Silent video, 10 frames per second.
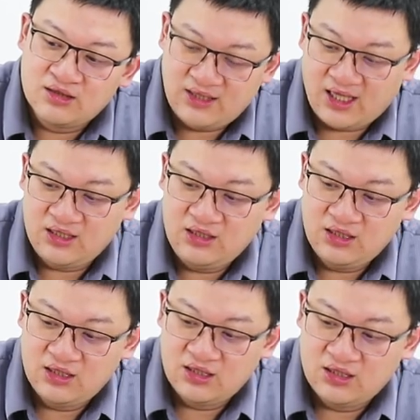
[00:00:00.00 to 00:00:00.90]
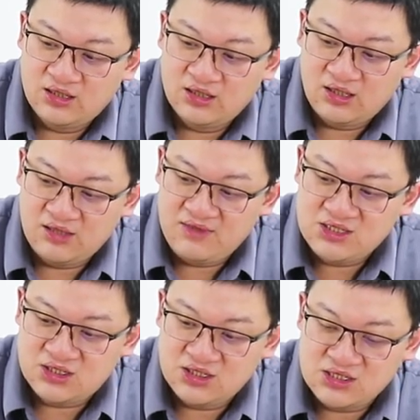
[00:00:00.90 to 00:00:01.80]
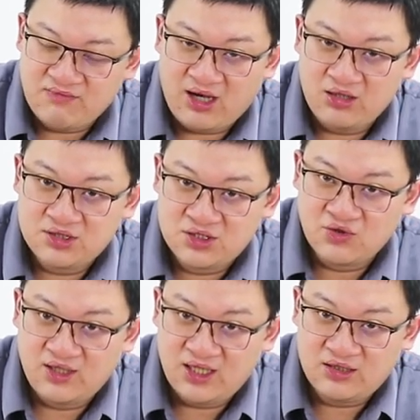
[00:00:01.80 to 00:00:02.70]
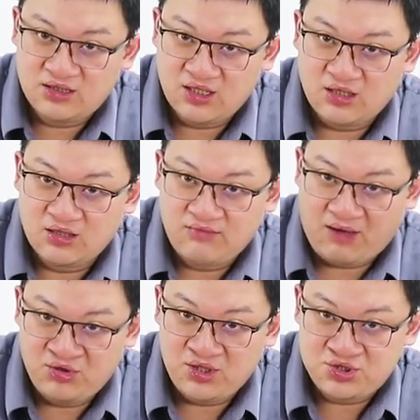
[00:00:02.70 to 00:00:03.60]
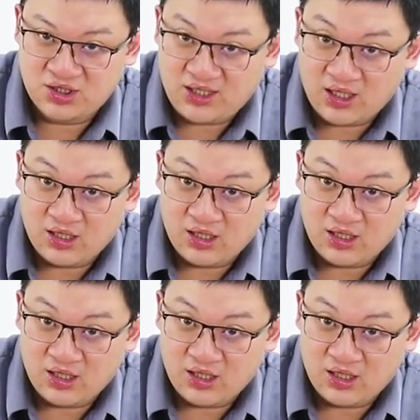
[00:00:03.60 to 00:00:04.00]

then it means it's about to let the computer shut down.